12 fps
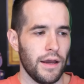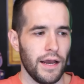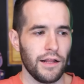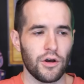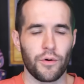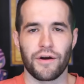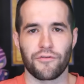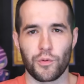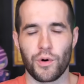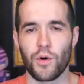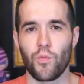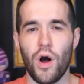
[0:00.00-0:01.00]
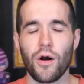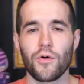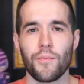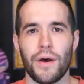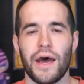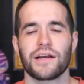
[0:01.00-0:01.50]
Hello, everyone.
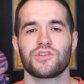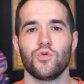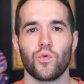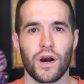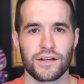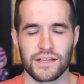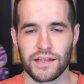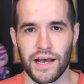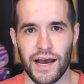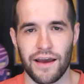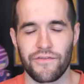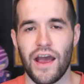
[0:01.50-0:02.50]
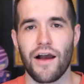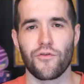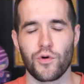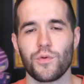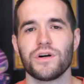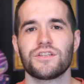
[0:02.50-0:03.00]
Welcome back to Ruxin Live,
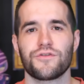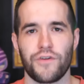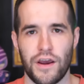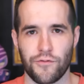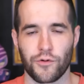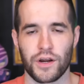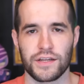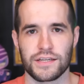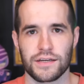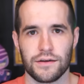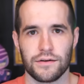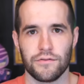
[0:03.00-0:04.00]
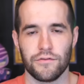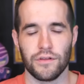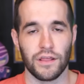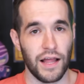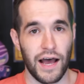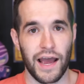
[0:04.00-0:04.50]
everyone's favorite
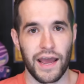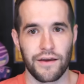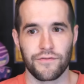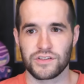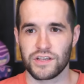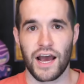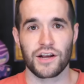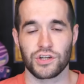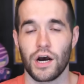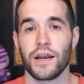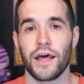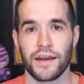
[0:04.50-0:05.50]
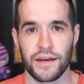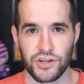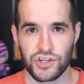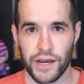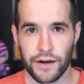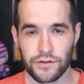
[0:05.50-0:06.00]
live slash unedited
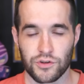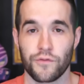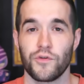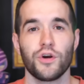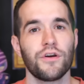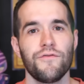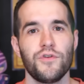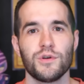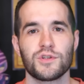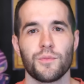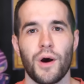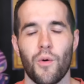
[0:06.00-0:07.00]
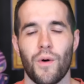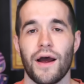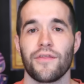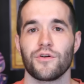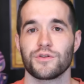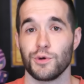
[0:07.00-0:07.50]
channel. So if you're confused about why
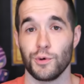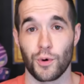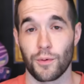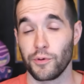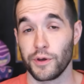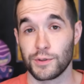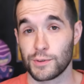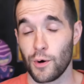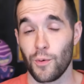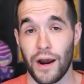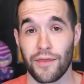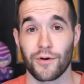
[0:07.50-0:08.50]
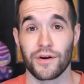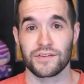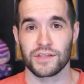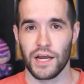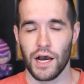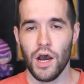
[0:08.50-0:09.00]
there isn't a normal intro, why there
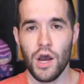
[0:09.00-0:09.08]
isn't a